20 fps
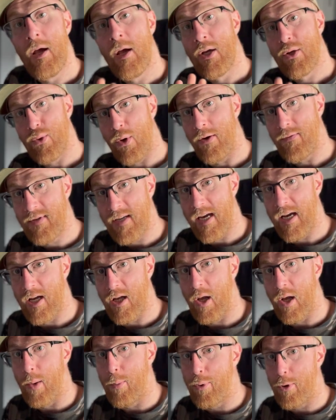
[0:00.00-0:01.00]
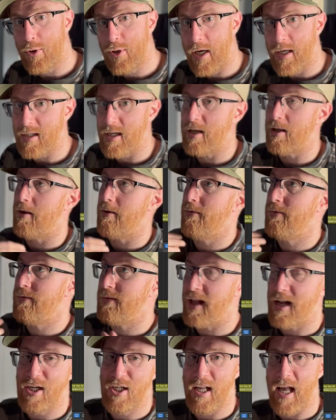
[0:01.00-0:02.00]
So I've taken our project and I've
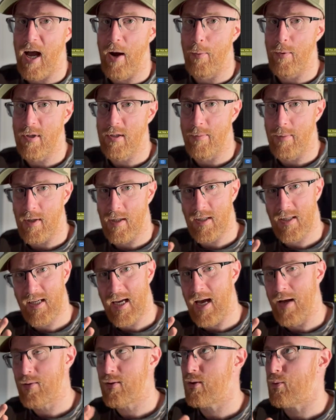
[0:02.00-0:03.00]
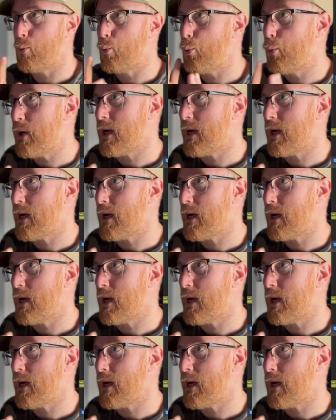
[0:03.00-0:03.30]
fleshed it out with some other sounds. We're